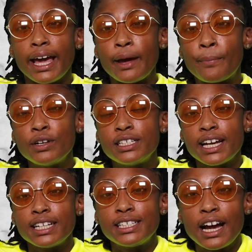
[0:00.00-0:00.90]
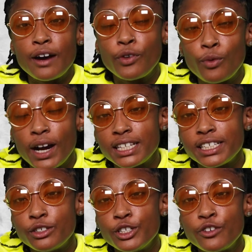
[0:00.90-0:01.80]
And appreciate y'all for
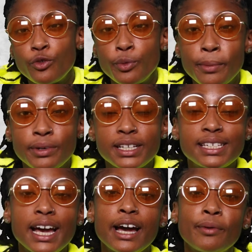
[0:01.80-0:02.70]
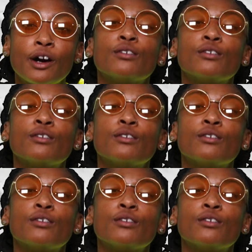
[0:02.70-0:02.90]
watching. Do you remember the time